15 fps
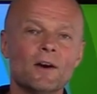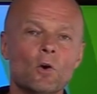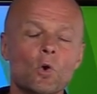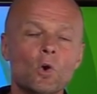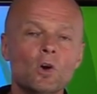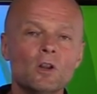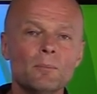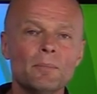
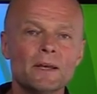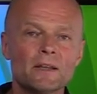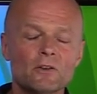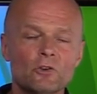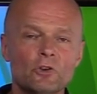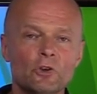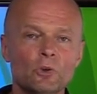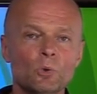all but
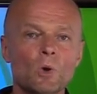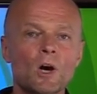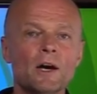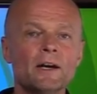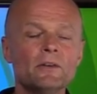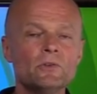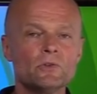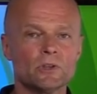
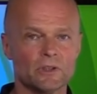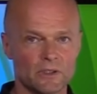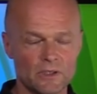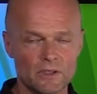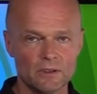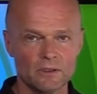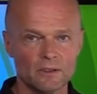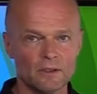
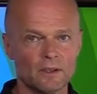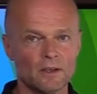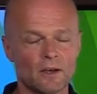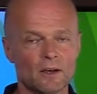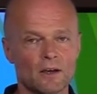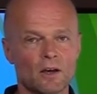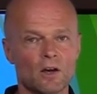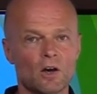200
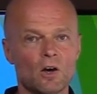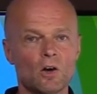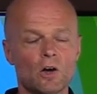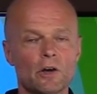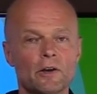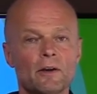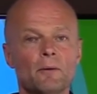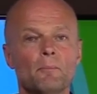
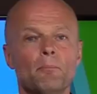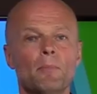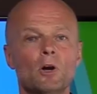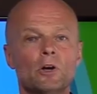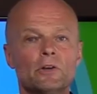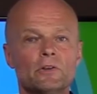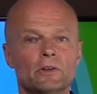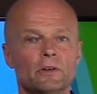are
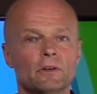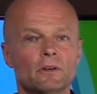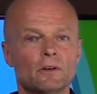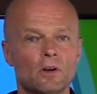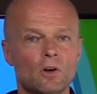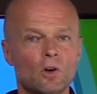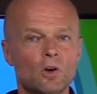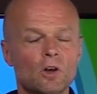modern.
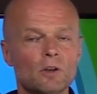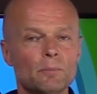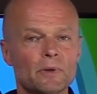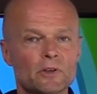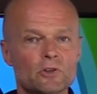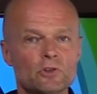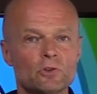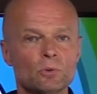All
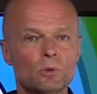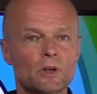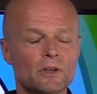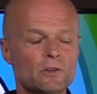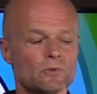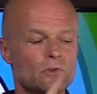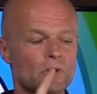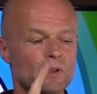but
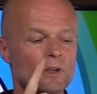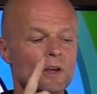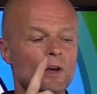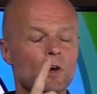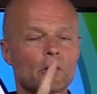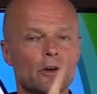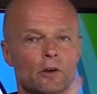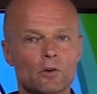200
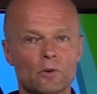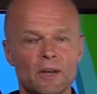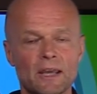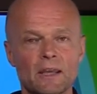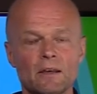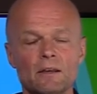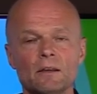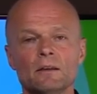are
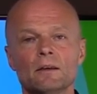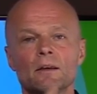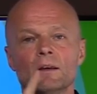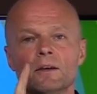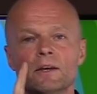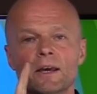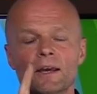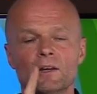grain
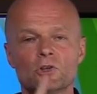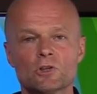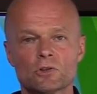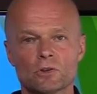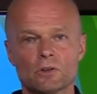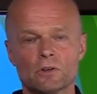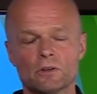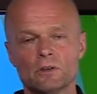and
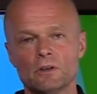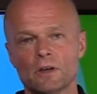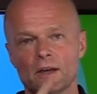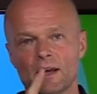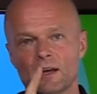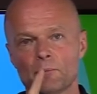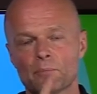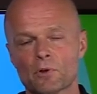sugar
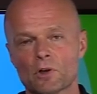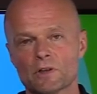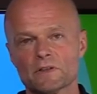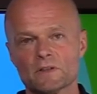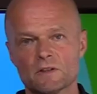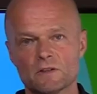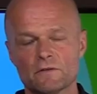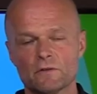and
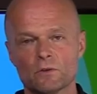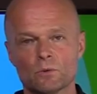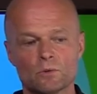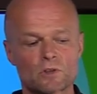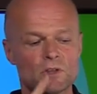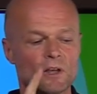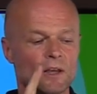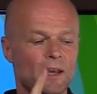processed
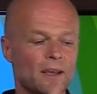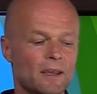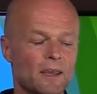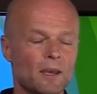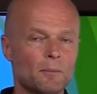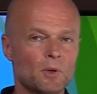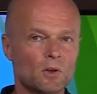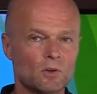foods and
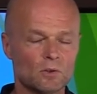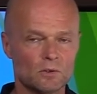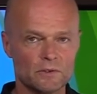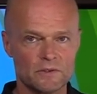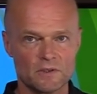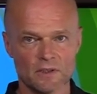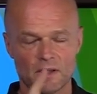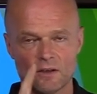
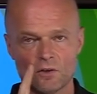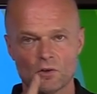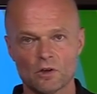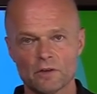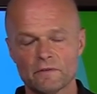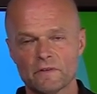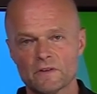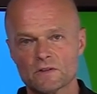chemicals and
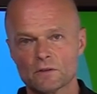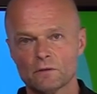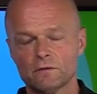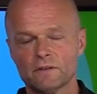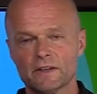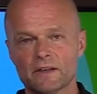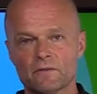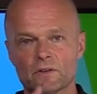artificial
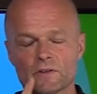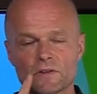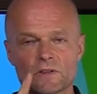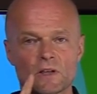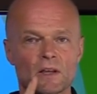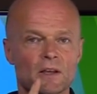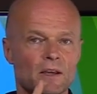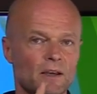
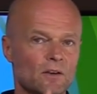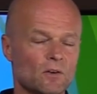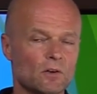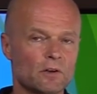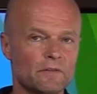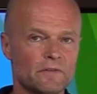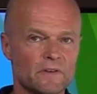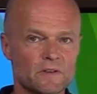flavors and
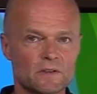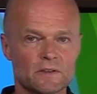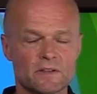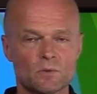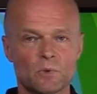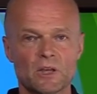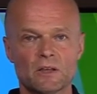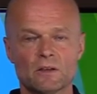artificial
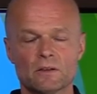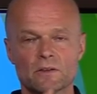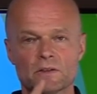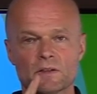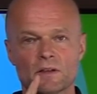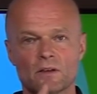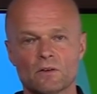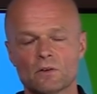
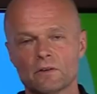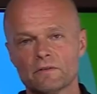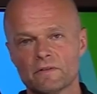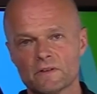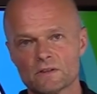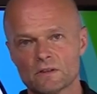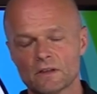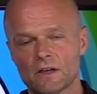sweeteners and
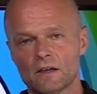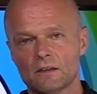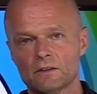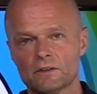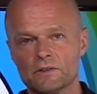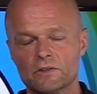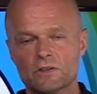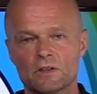artificial
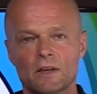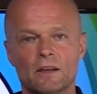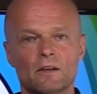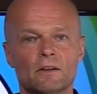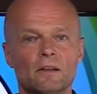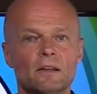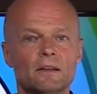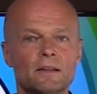colors,
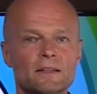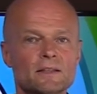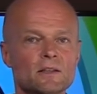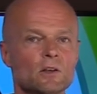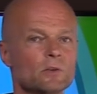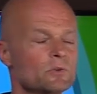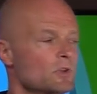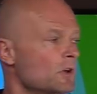and the list
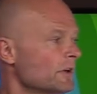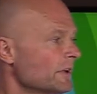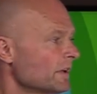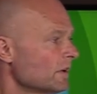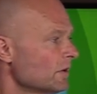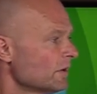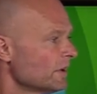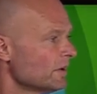goes on
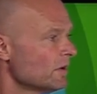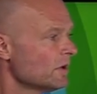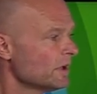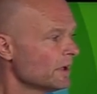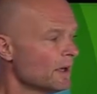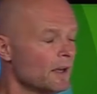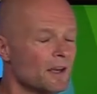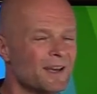and on and
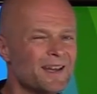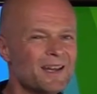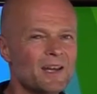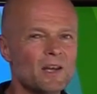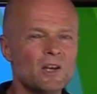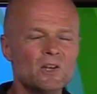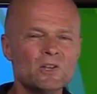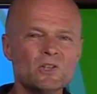on.
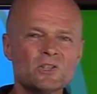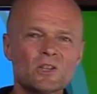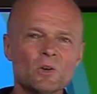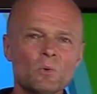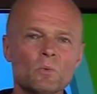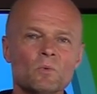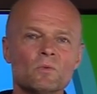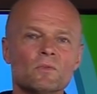
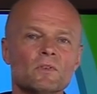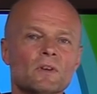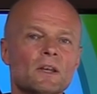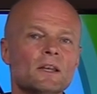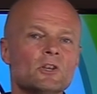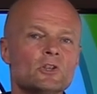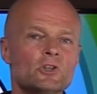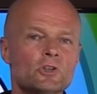So
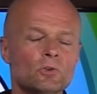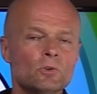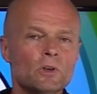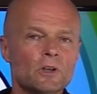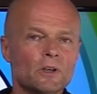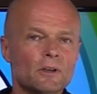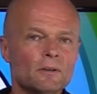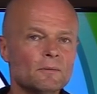
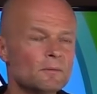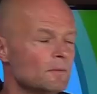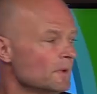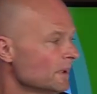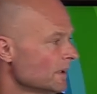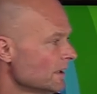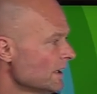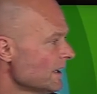sure,
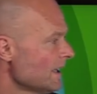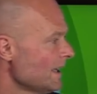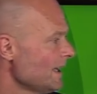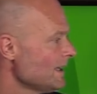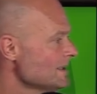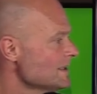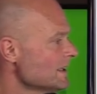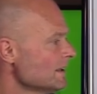
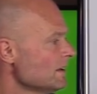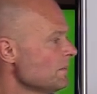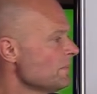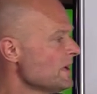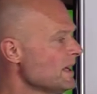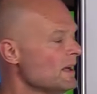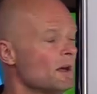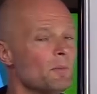it's gonna
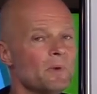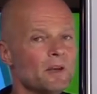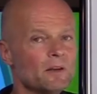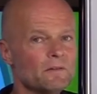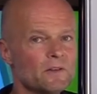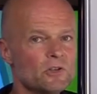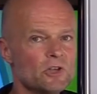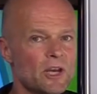be a bit
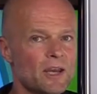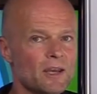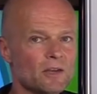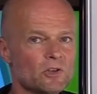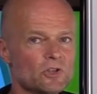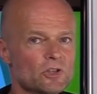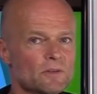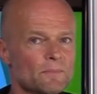of a
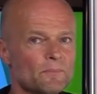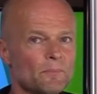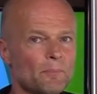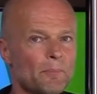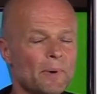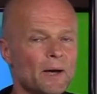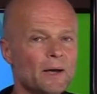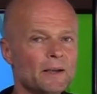change,
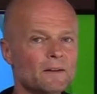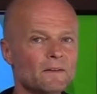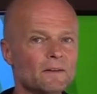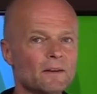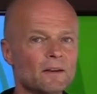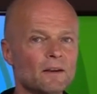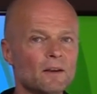but